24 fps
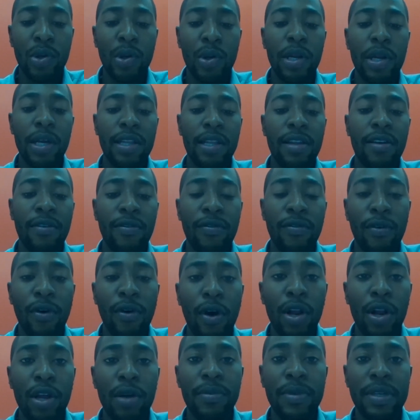usually
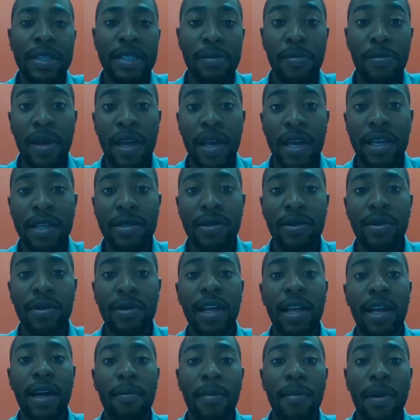the volume is
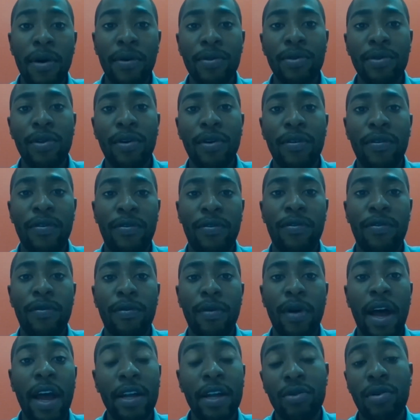based on the amount
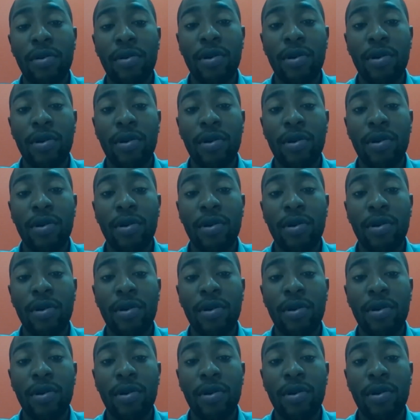of